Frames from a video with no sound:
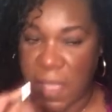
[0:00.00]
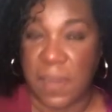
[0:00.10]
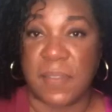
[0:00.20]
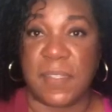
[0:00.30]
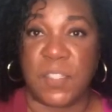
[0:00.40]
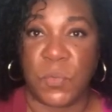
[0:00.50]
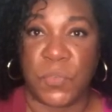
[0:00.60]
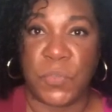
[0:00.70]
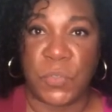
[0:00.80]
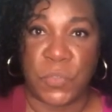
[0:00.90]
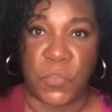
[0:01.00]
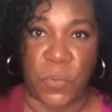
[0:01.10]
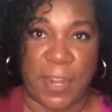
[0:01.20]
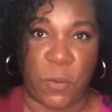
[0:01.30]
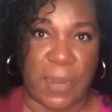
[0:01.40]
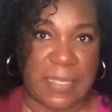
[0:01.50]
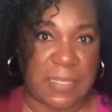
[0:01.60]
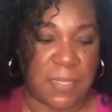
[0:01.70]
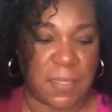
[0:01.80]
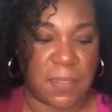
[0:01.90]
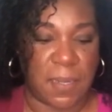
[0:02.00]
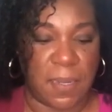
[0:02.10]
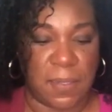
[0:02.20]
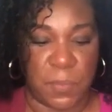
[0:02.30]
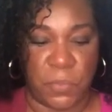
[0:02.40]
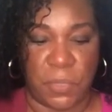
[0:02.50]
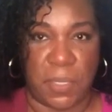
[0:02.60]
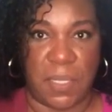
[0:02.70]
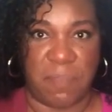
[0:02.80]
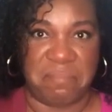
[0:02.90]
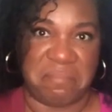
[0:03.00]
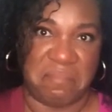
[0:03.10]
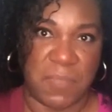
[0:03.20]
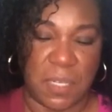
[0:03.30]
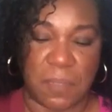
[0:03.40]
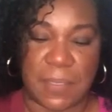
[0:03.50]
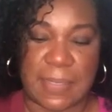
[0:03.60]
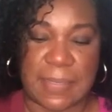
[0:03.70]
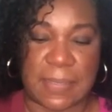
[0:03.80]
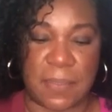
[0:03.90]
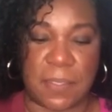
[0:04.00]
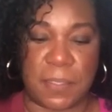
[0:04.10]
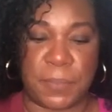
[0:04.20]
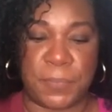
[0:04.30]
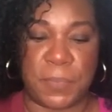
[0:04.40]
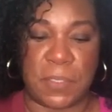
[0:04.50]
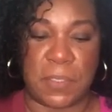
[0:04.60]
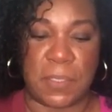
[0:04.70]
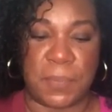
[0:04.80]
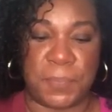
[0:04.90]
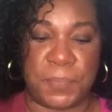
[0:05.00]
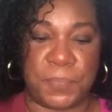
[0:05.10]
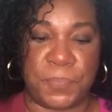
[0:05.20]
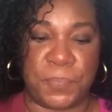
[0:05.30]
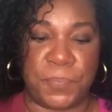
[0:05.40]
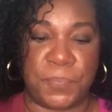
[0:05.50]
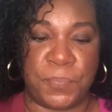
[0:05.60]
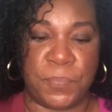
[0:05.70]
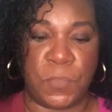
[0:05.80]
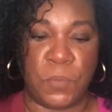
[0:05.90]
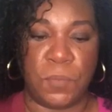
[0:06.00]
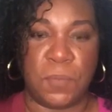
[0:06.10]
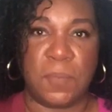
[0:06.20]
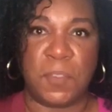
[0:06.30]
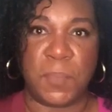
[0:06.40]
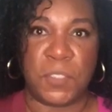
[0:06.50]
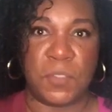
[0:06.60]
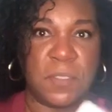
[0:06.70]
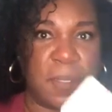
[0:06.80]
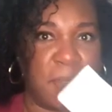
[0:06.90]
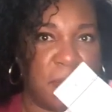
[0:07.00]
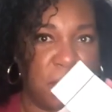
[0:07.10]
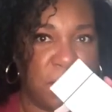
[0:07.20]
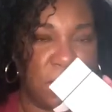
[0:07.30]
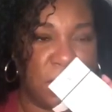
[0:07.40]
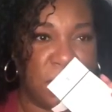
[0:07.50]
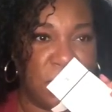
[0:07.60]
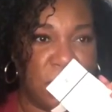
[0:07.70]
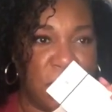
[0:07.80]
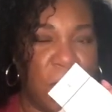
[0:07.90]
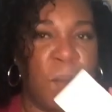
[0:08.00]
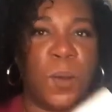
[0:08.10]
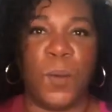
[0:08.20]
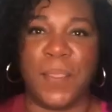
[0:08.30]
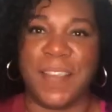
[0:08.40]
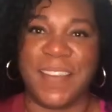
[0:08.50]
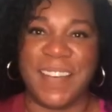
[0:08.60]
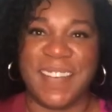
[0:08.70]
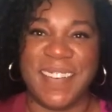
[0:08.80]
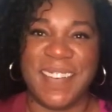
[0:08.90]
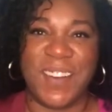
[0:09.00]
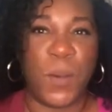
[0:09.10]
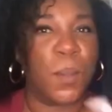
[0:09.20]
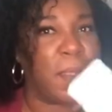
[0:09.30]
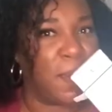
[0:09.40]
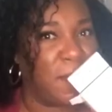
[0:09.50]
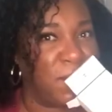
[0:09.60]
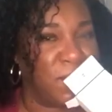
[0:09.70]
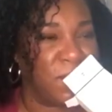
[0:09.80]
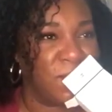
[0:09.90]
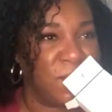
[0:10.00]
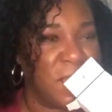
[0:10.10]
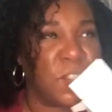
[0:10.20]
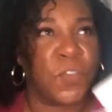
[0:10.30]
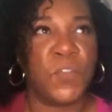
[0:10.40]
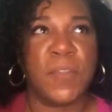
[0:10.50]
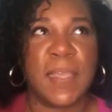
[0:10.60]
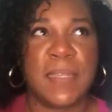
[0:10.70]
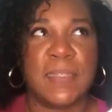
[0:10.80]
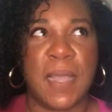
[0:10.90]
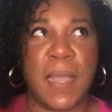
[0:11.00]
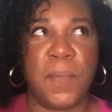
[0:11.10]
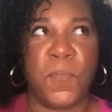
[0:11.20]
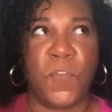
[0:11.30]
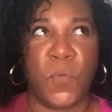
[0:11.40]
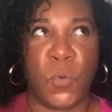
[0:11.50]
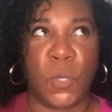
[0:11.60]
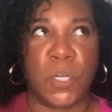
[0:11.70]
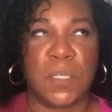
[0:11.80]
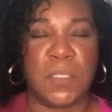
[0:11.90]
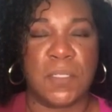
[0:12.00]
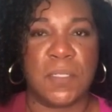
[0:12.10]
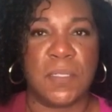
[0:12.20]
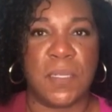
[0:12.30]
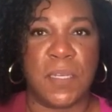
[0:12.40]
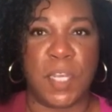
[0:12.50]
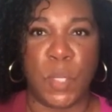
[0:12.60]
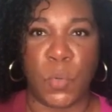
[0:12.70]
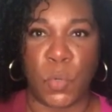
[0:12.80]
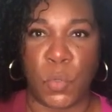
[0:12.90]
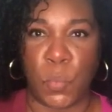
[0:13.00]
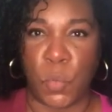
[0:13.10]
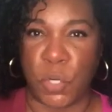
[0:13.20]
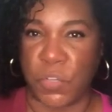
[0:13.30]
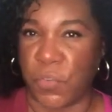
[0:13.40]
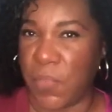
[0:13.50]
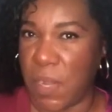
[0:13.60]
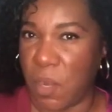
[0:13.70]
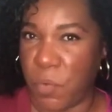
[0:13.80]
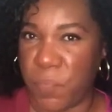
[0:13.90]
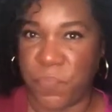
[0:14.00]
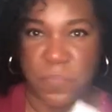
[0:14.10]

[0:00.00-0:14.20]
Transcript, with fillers: I looked at the reviews on Fragrantica and they look pretty, you know, decent. So, let's see. Oh, Mr.'s nice. Oh, yeah. Oh, yeah. So, if you like Tom Ford's Neroli Portofino,